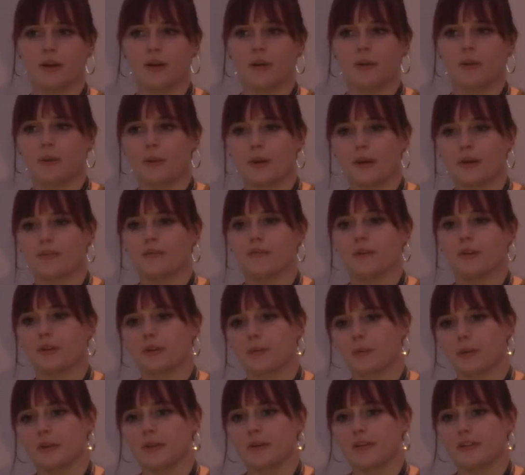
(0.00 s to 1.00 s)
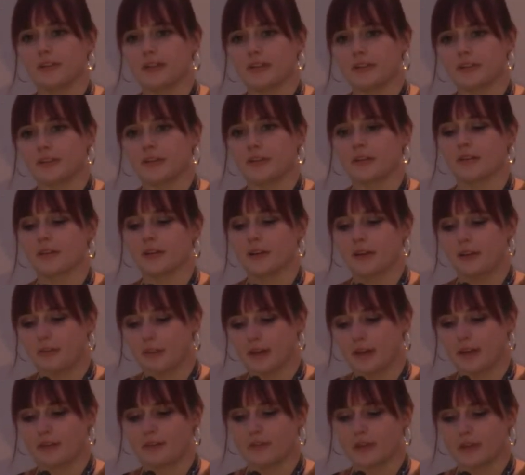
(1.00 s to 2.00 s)
when vulnerability testing
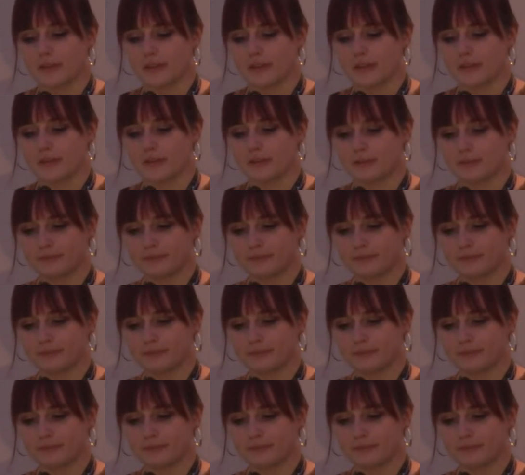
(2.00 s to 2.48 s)
embedded devices.